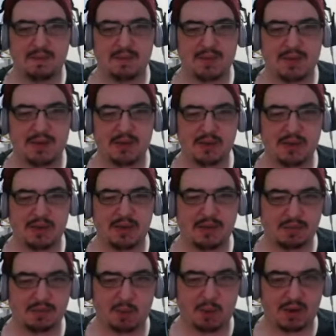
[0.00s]
they only
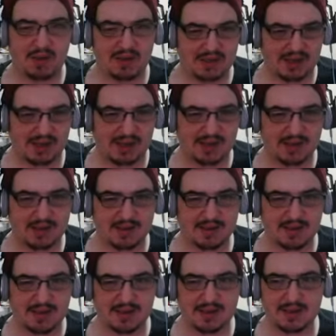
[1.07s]
have one attack, and
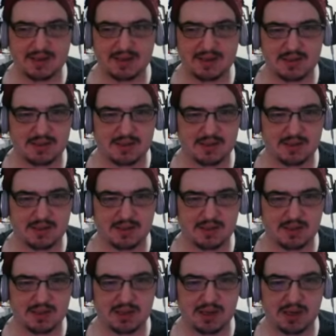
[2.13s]
that is to
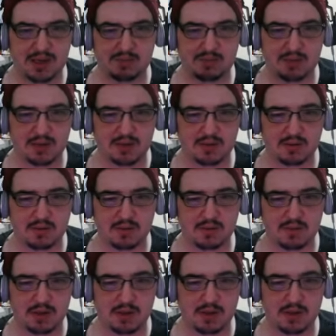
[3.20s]
just headbutt you,
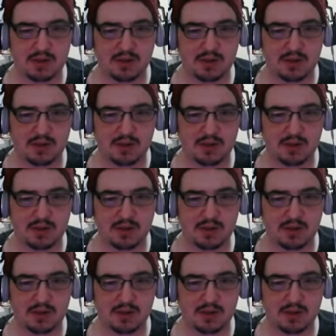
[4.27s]
right?